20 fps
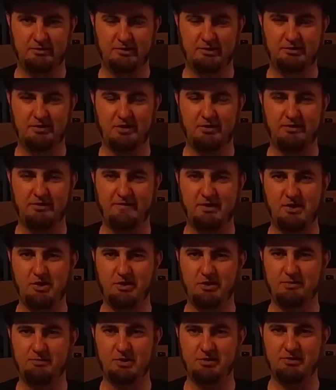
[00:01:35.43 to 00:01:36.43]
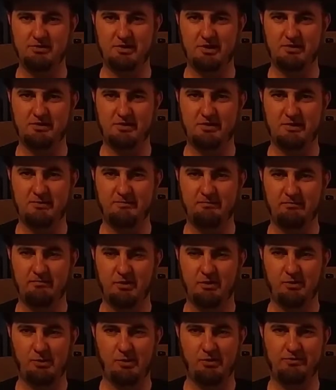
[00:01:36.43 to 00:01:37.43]
the Atari Video Computer System,
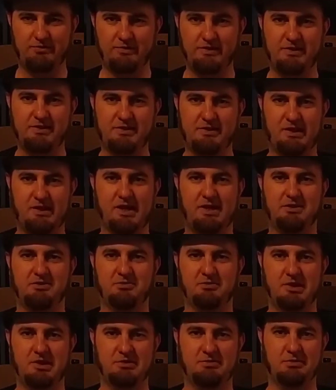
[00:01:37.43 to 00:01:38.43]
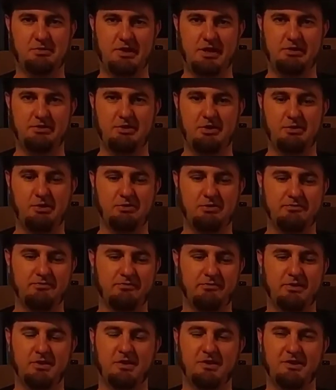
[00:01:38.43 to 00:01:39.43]
or VCS, or as we later know it,
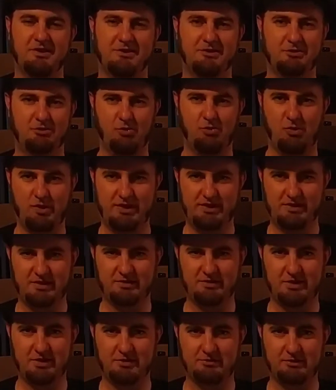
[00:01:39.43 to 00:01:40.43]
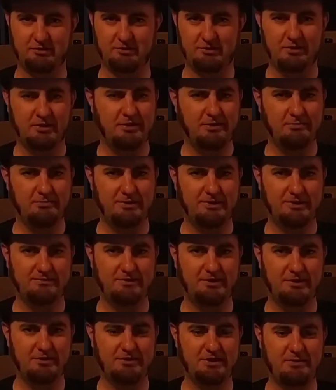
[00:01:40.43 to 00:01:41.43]
2600. But
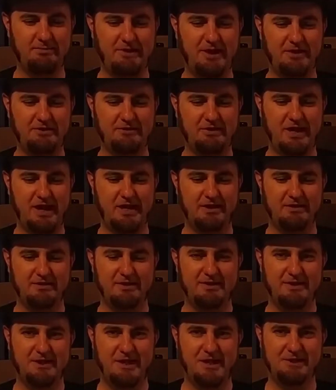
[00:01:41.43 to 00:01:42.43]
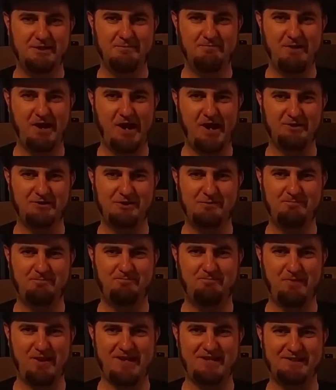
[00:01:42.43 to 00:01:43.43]
this video is not about that. It's about
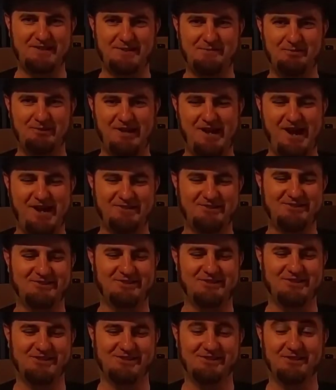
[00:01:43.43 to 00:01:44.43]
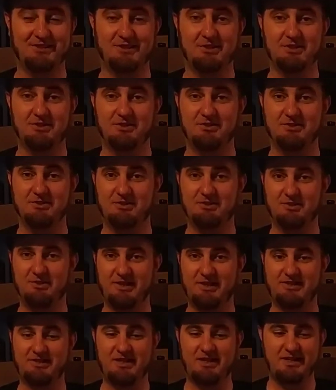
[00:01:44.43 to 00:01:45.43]
Space Blaster. So
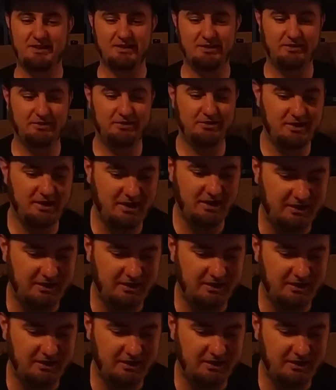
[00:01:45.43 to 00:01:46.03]
let's take a look